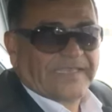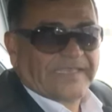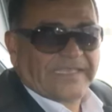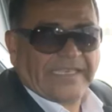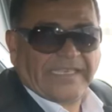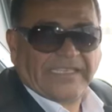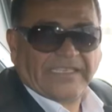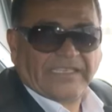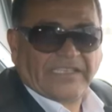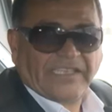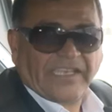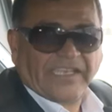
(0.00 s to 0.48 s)

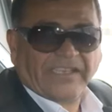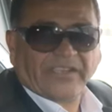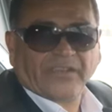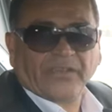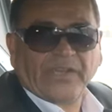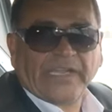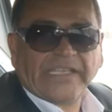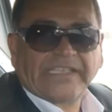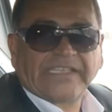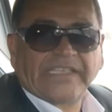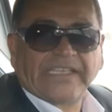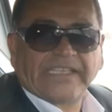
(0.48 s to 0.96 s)

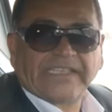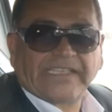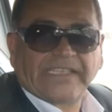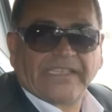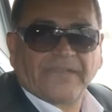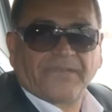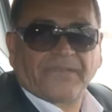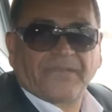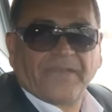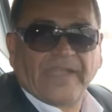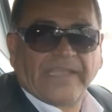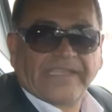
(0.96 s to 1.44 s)
integrated
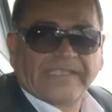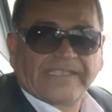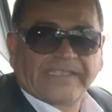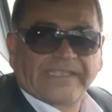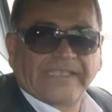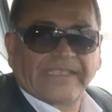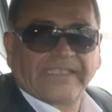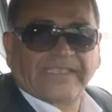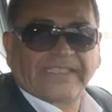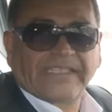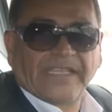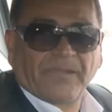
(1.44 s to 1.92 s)
defense
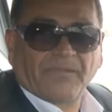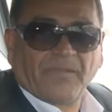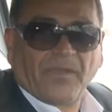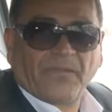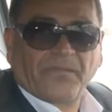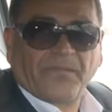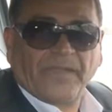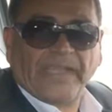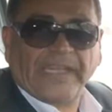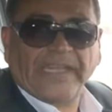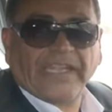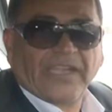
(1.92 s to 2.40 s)
system
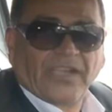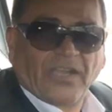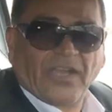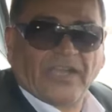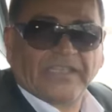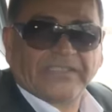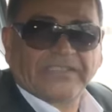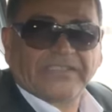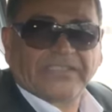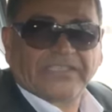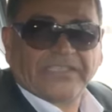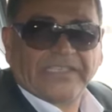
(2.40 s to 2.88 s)
of any
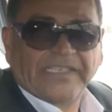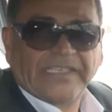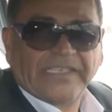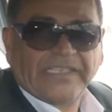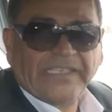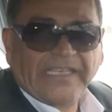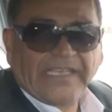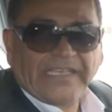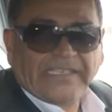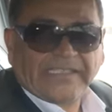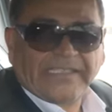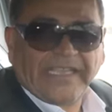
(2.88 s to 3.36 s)
country,
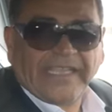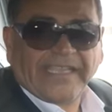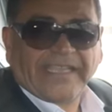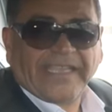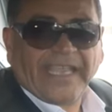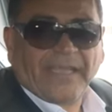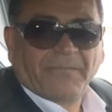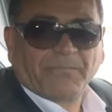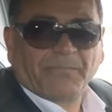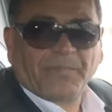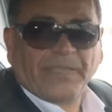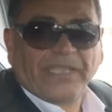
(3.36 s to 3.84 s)
they
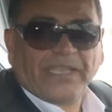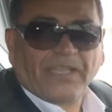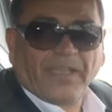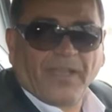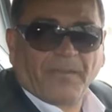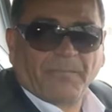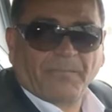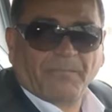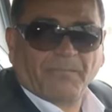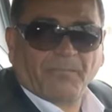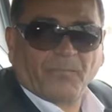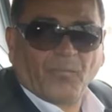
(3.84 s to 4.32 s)
can pick
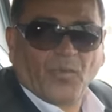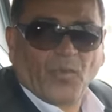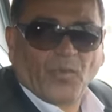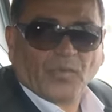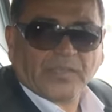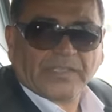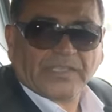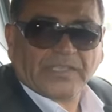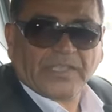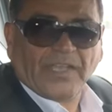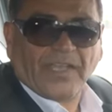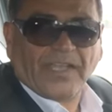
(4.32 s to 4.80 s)
up
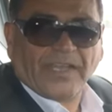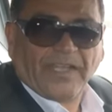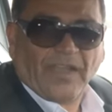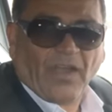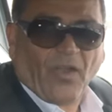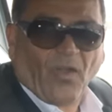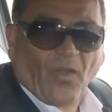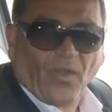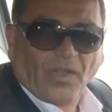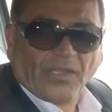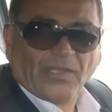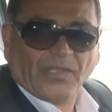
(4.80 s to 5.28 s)

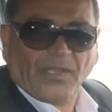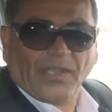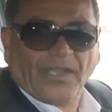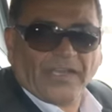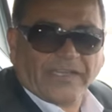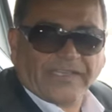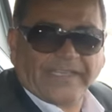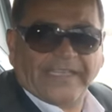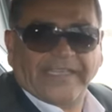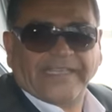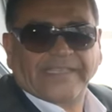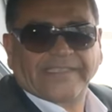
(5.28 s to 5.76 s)
all
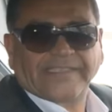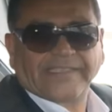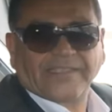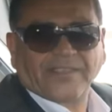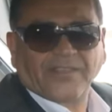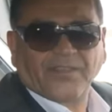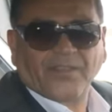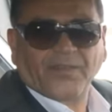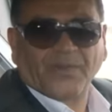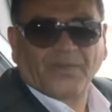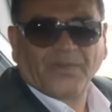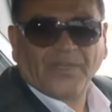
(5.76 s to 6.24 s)
targets,
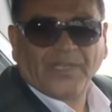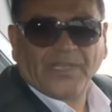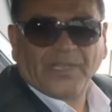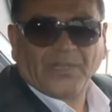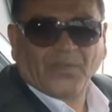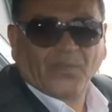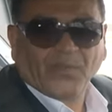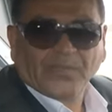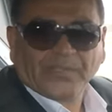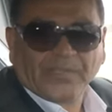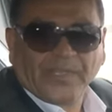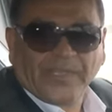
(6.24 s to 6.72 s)
you know.
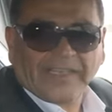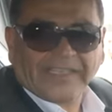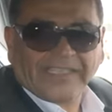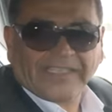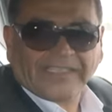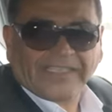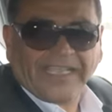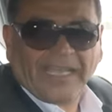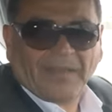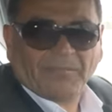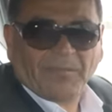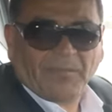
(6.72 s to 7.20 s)
No
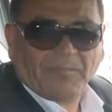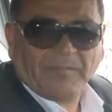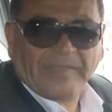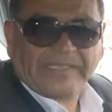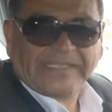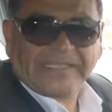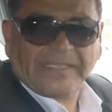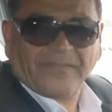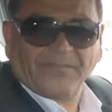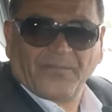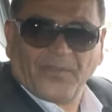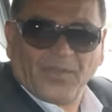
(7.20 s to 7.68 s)
target can be
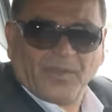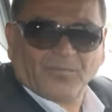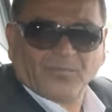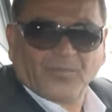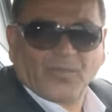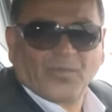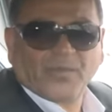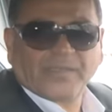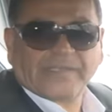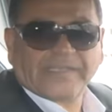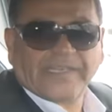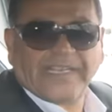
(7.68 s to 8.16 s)
missing from
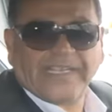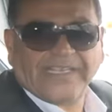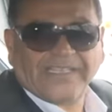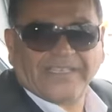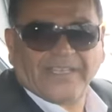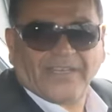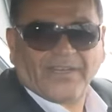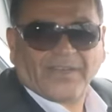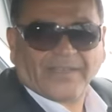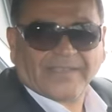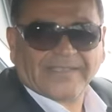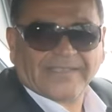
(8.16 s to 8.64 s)
those
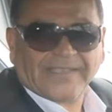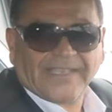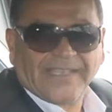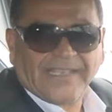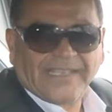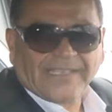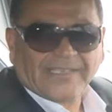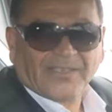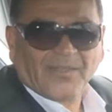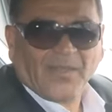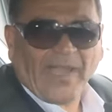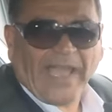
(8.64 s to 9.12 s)
radars.
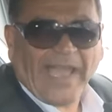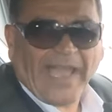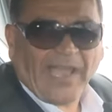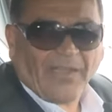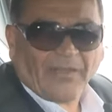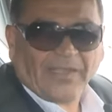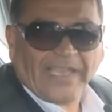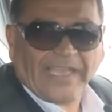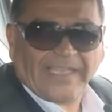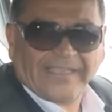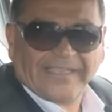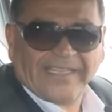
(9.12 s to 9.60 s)
So how
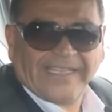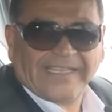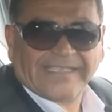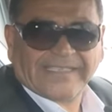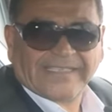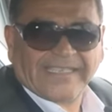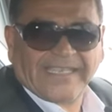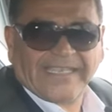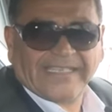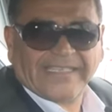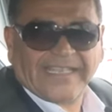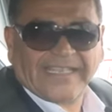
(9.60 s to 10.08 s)
can they
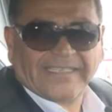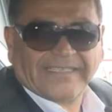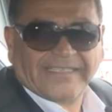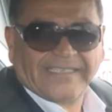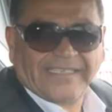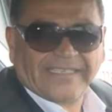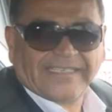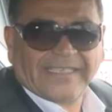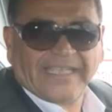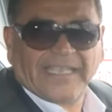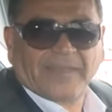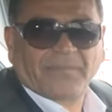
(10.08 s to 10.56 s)
say that
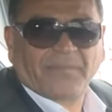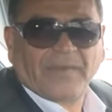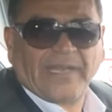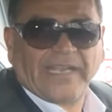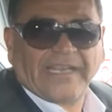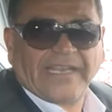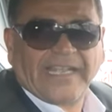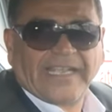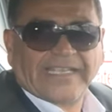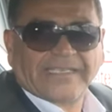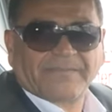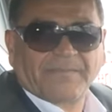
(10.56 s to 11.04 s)
this
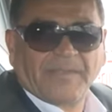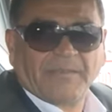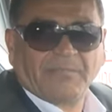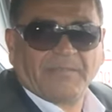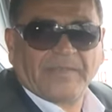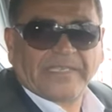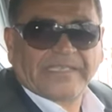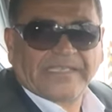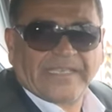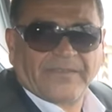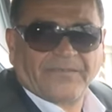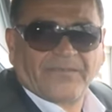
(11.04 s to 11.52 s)
airplane has been
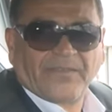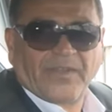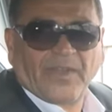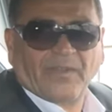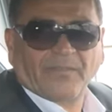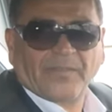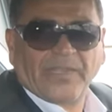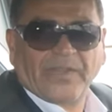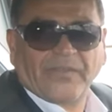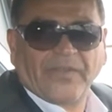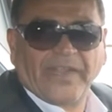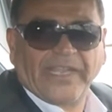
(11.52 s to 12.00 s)
missing
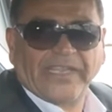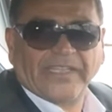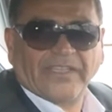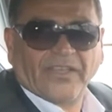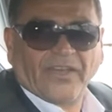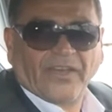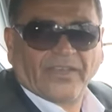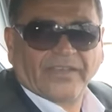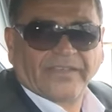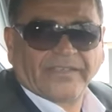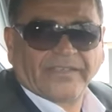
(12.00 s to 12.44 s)
from the radar?